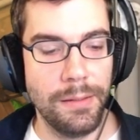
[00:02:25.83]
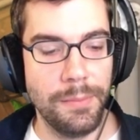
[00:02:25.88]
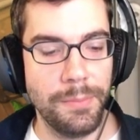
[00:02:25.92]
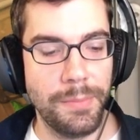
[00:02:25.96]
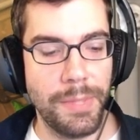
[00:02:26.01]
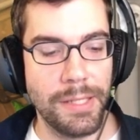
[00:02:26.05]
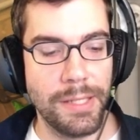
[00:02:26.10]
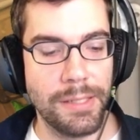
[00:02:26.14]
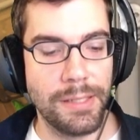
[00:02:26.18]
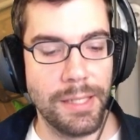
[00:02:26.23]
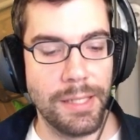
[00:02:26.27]

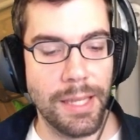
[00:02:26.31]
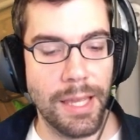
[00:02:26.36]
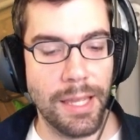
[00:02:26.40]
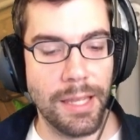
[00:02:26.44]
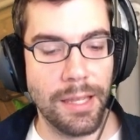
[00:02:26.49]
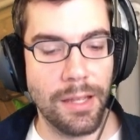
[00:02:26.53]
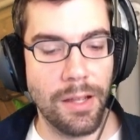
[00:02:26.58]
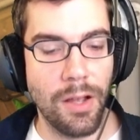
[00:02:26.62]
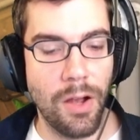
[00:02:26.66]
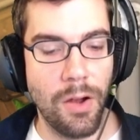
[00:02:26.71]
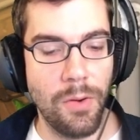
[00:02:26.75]
best thing I
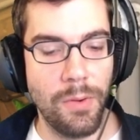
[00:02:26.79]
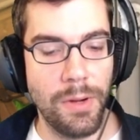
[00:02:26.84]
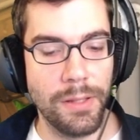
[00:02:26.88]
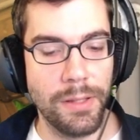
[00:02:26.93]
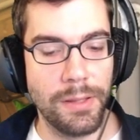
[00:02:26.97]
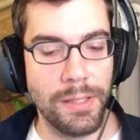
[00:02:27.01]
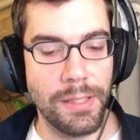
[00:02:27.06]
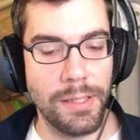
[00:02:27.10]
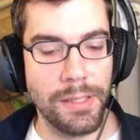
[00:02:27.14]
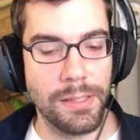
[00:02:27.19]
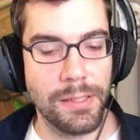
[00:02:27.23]
can go
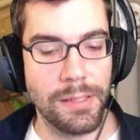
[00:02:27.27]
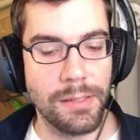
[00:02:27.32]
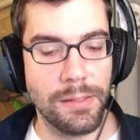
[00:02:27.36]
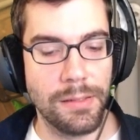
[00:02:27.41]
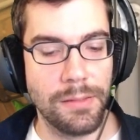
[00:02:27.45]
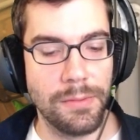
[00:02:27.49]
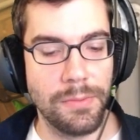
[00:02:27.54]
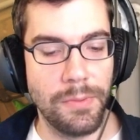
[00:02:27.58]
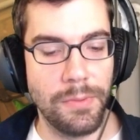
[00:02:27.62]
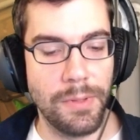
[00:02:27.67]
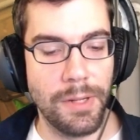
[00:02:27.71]
with
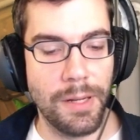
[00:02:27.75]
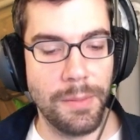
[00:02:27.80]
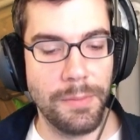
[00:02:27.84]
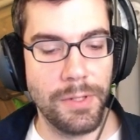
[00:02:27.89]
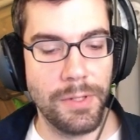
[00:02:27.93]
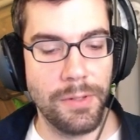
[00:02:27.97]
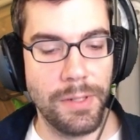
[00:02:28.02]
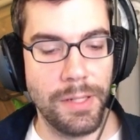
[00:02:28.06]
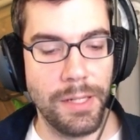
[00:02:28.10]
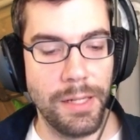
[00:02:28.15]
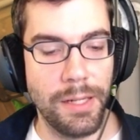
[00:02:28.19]
is what I'm
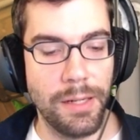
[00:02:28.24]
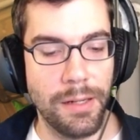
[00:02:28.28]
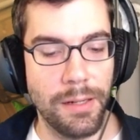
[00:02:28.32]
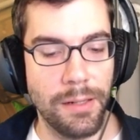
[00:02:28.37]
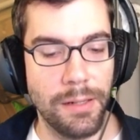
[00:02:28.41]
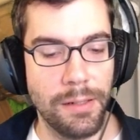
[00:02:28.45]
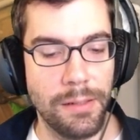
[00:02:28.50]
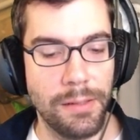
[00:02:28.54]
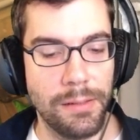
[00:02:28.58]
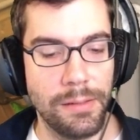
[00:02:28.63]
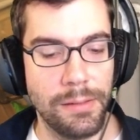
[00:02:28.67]
doing here.